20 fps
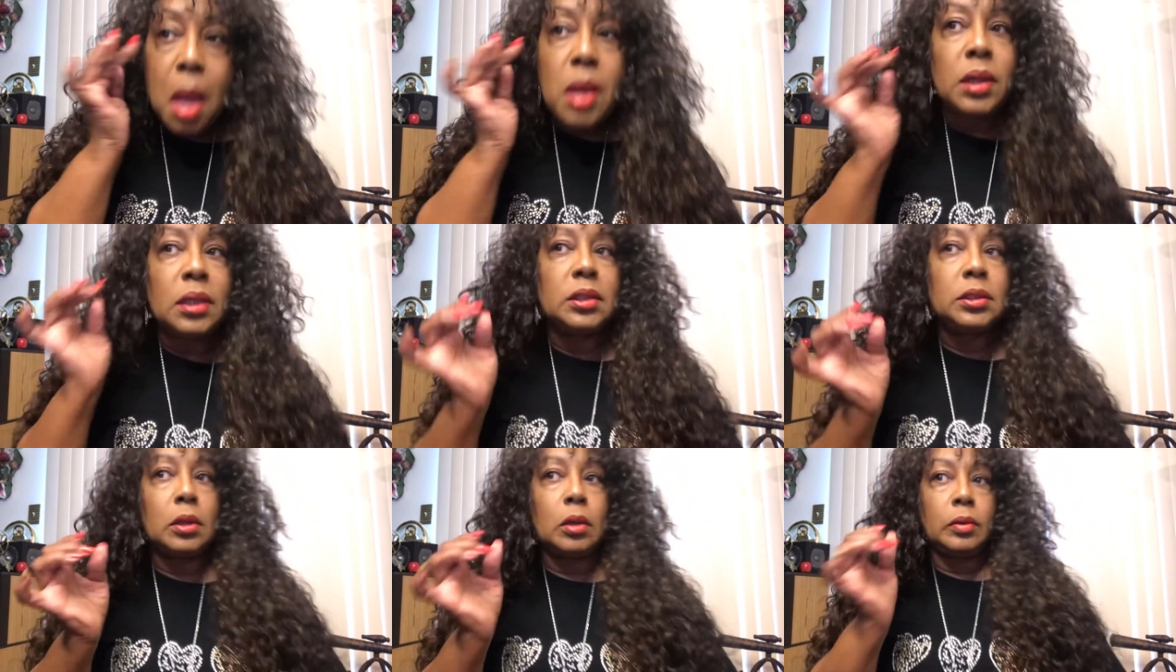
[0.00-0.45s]

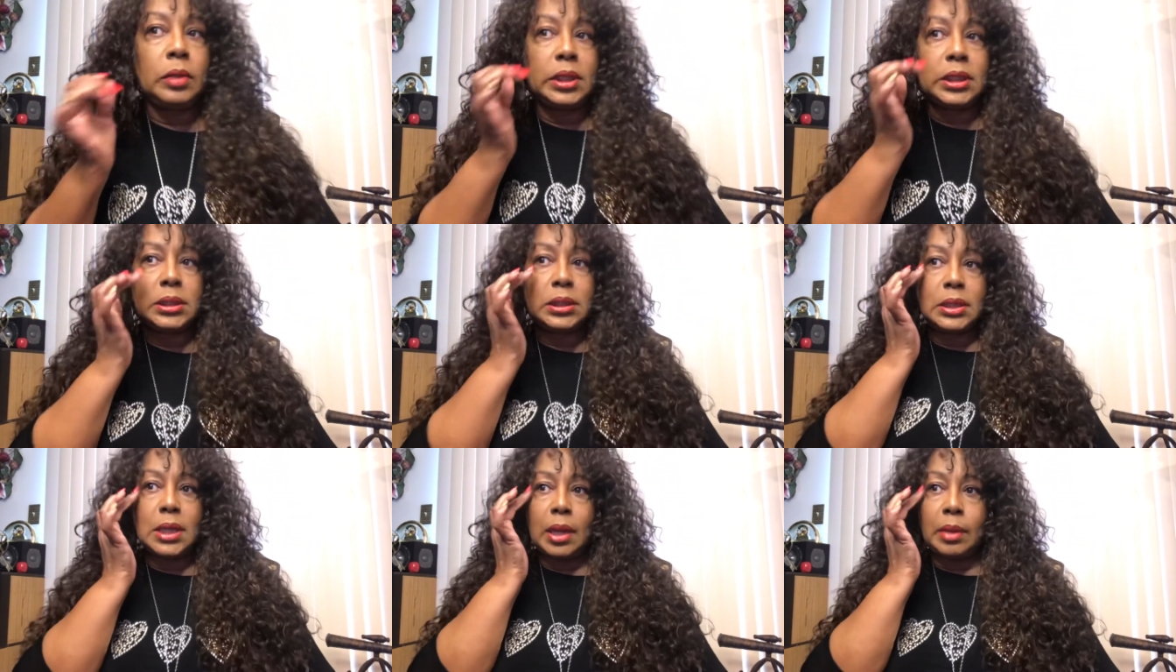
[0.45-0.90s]
So
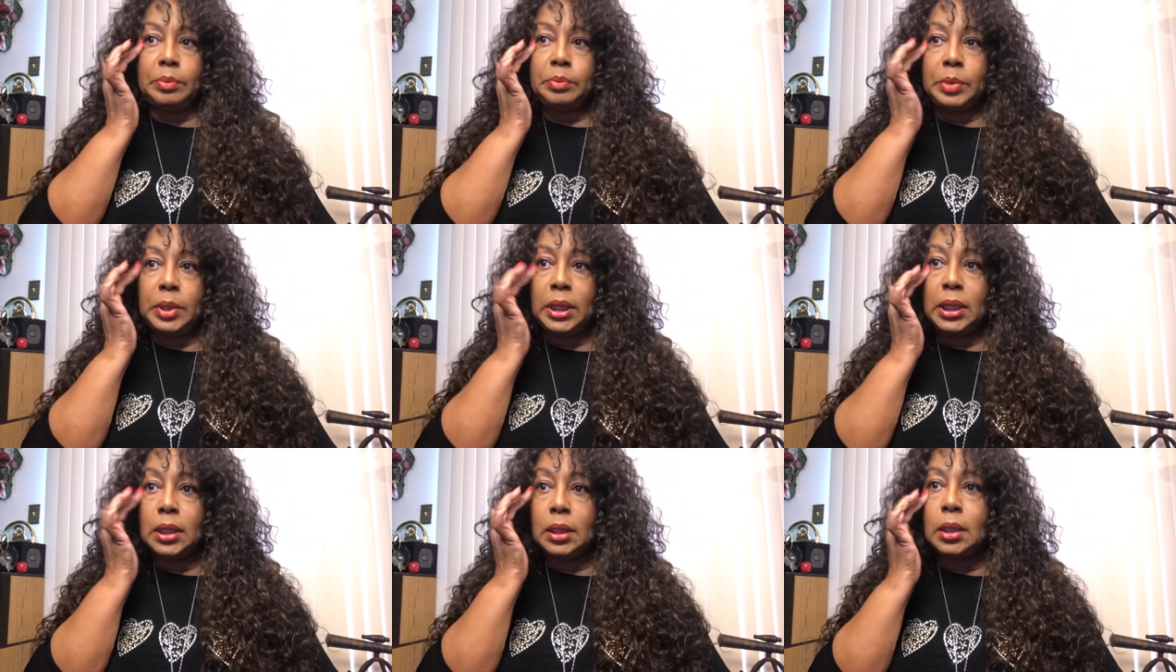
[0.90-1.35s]
it's not
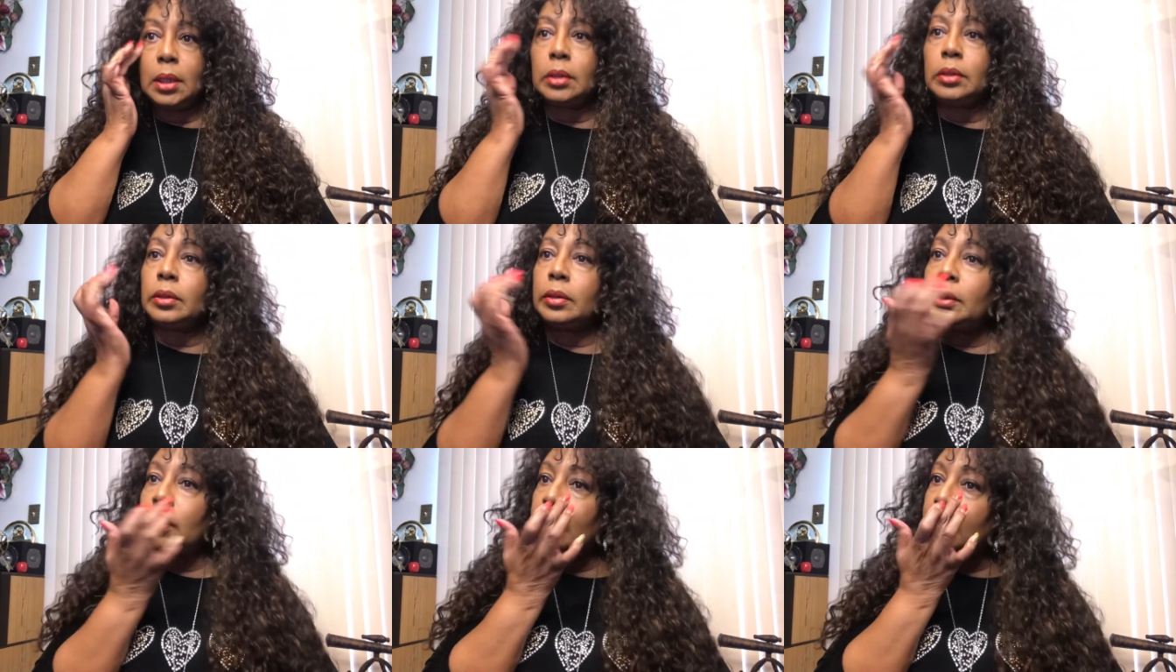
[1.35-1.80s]
pink under
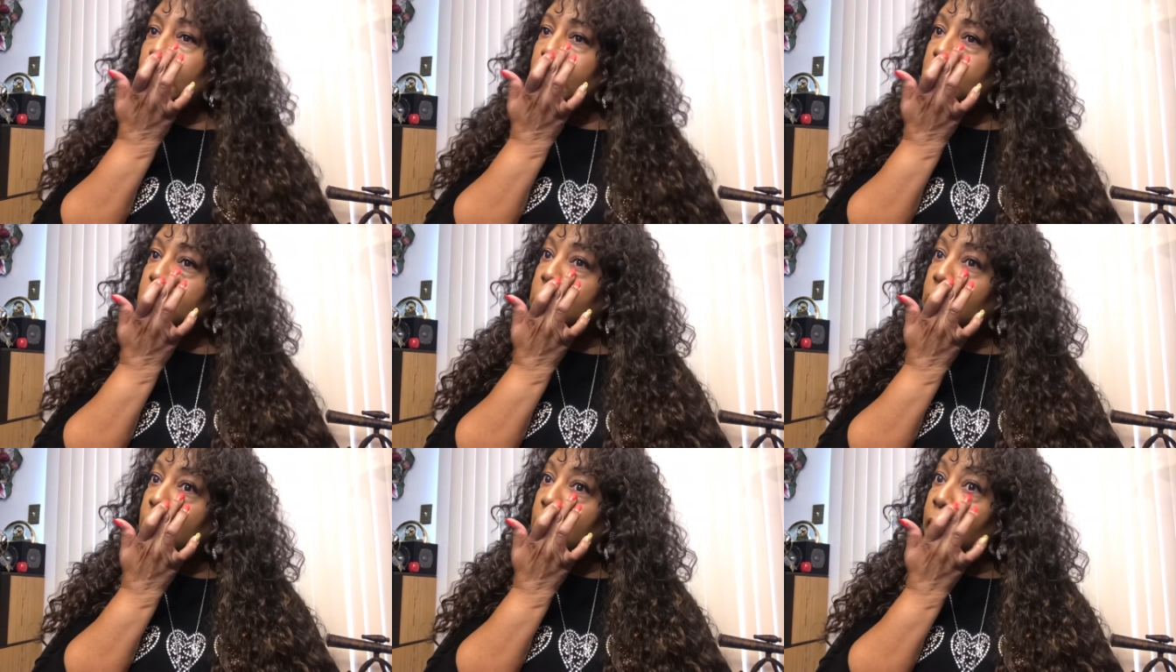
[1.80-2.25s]
there. Because
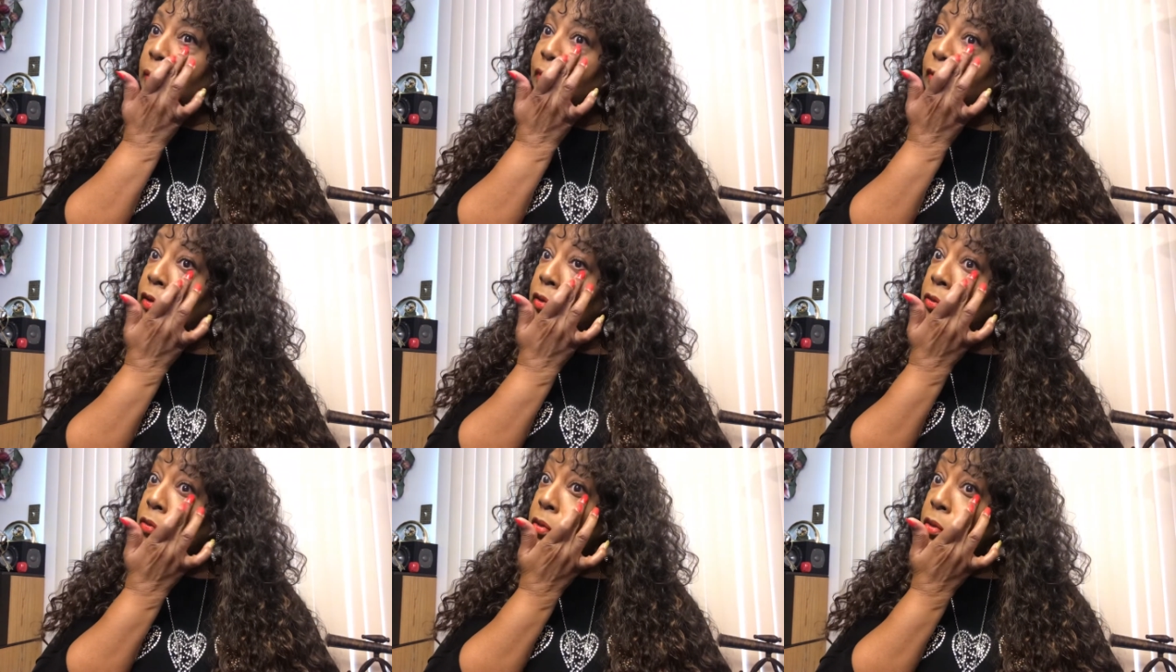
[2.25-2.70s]
if
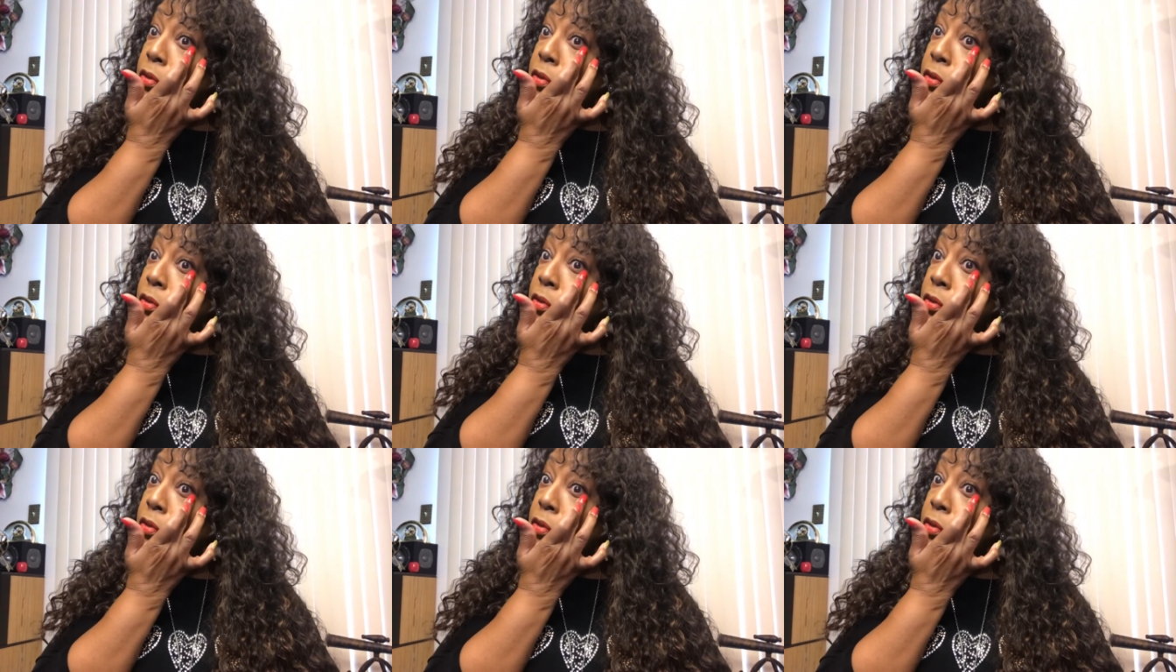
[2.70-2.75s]
you